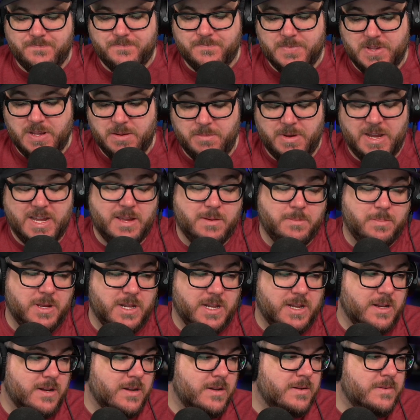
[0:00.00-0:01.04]
in my
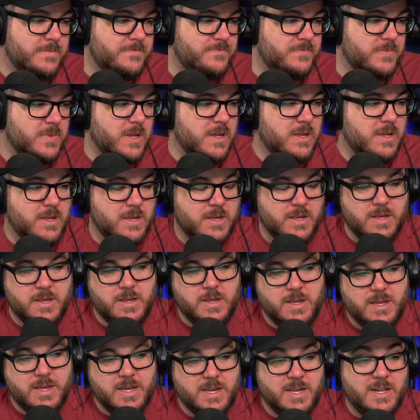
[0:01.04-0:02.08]
opinion.
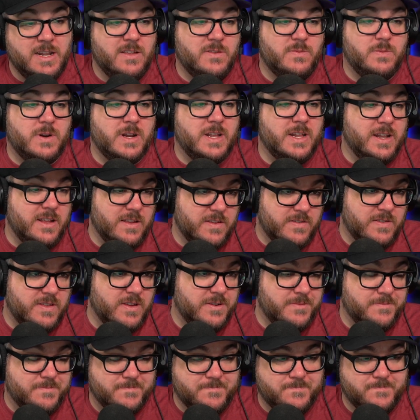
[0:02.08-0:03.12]
It is what it is, though.
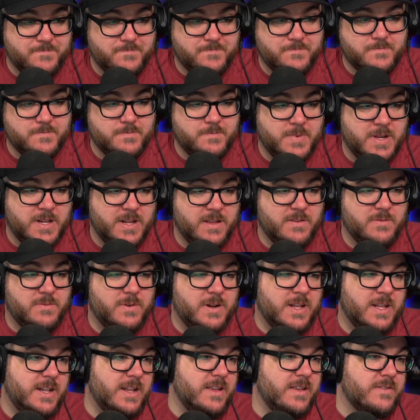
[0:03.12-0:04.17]
It is what
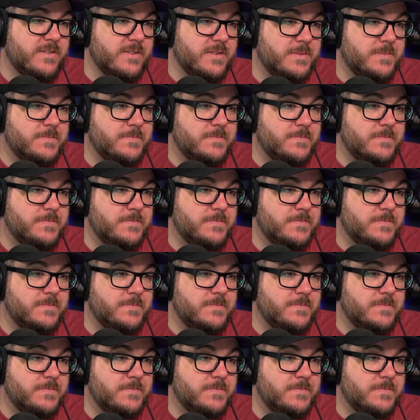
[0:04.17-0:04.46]
it is.